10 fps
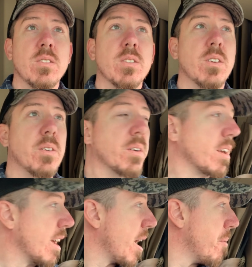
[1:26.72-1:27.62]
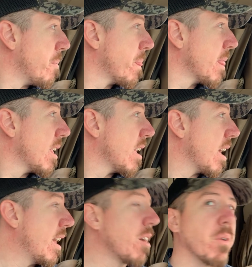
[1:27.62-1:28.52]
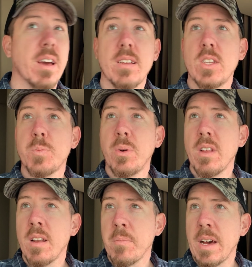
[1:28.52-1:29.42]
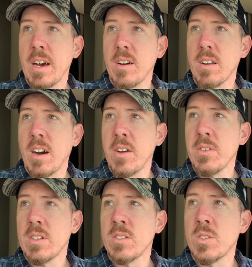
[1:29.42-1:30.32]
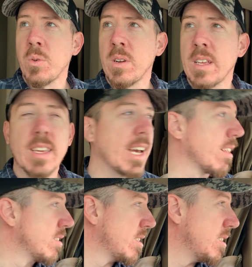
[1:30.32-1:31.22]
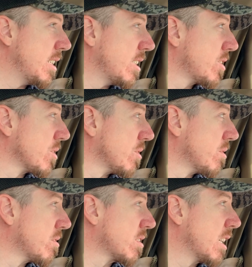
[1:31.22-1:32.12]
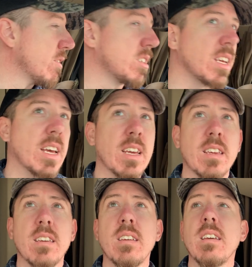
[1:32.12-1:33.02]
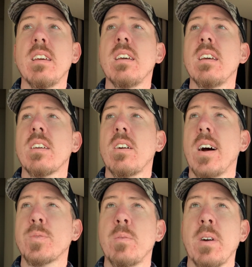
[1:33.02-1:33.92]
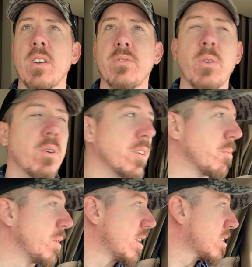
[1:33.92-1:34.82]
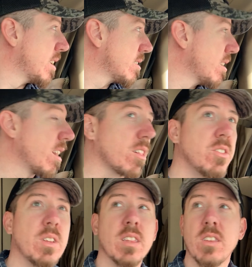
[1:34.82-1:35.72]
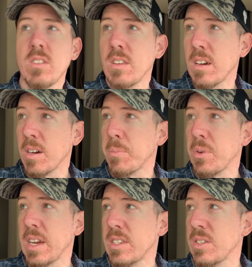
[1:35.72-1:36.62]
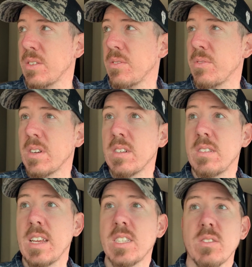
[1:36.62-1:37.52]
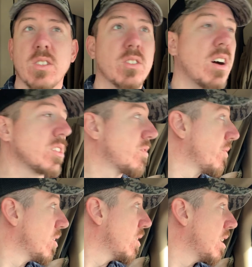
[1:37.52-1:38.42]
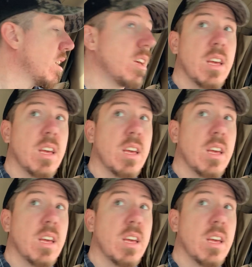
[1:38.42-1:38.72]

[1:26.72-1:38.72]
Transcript: So yeah. Anyway, just put in about 120 gallons of diesel, give or take. Cost me about $400. That's not including the price of diesel exhaust fluid.